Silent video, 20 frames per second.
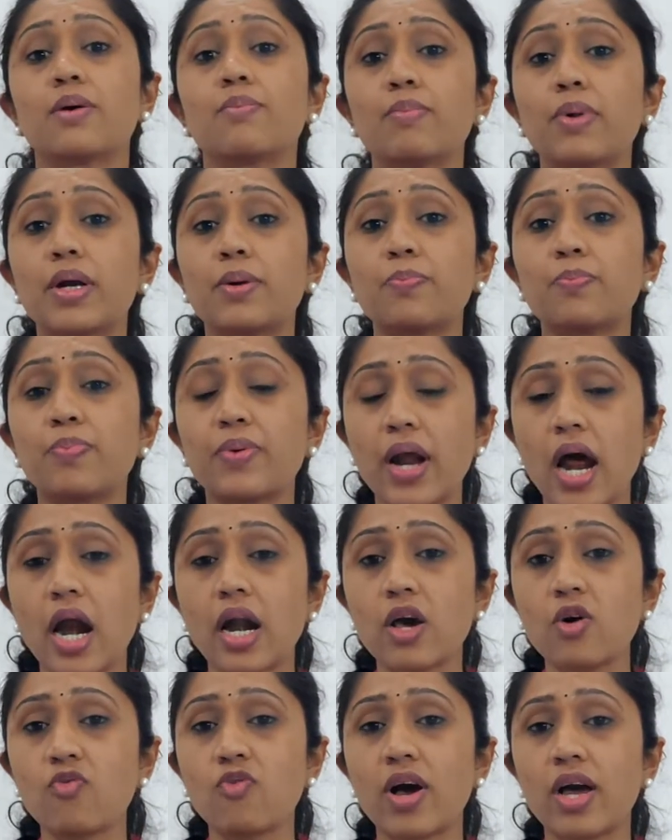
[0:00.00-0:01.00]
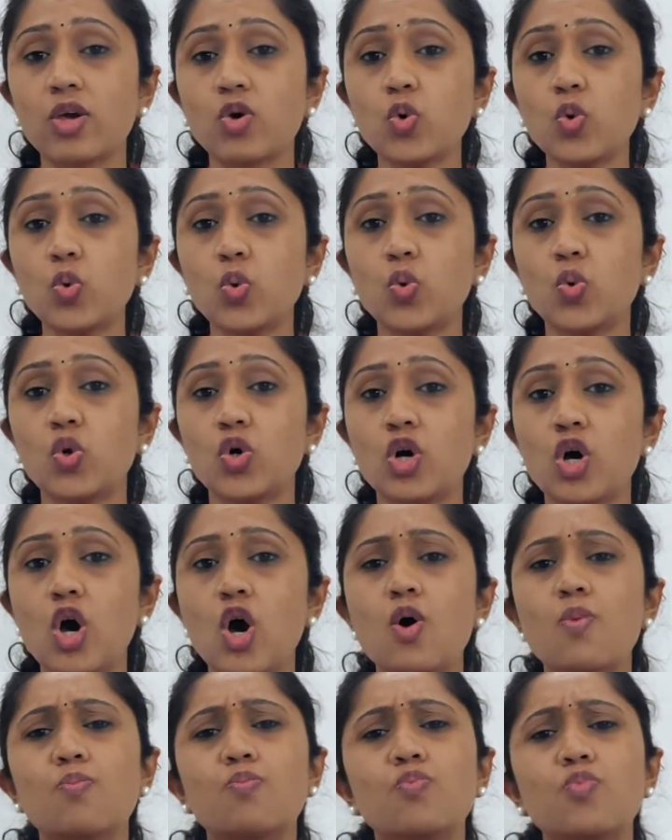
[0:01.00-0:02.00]
But prana vayu
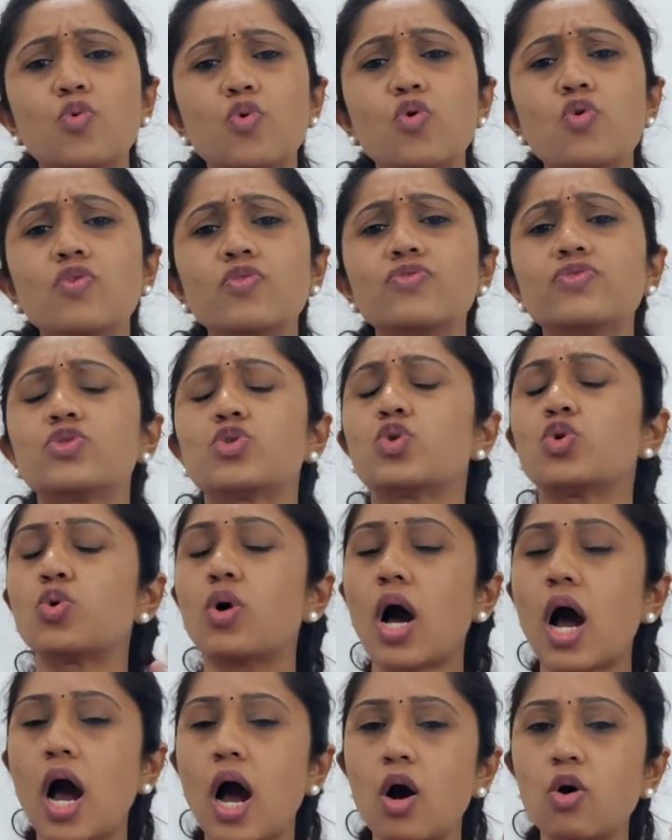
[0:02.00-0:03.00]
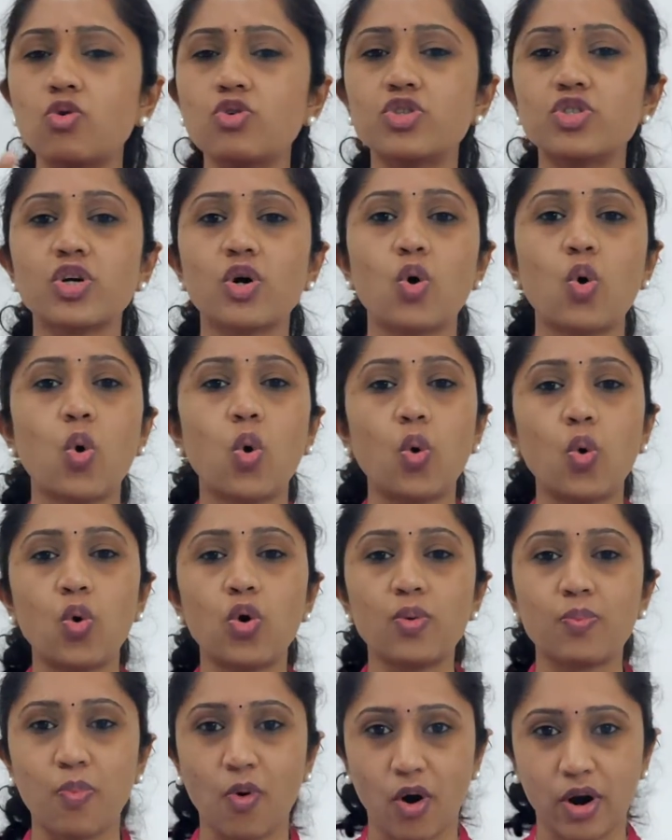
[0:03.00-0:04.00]
moves throughout your whole
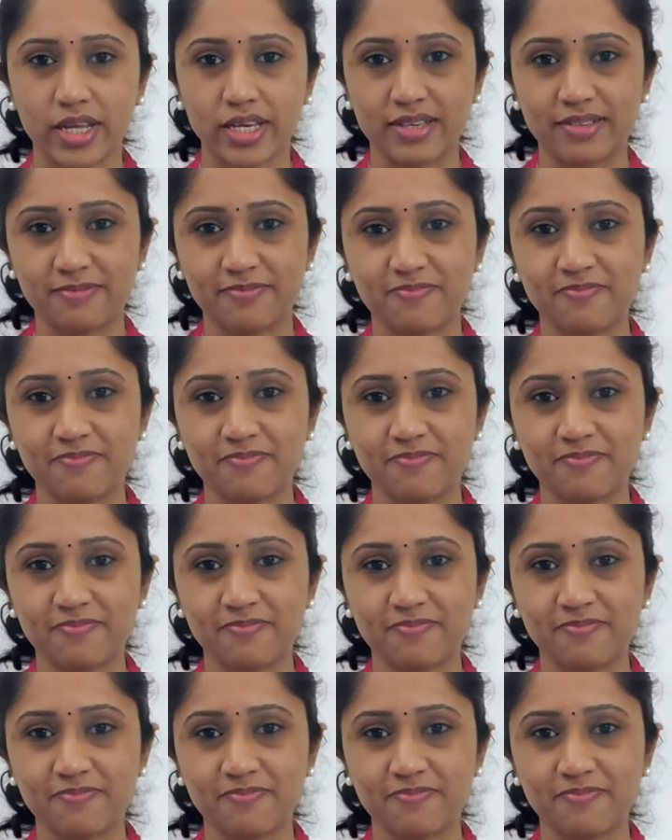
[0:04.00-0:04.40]
body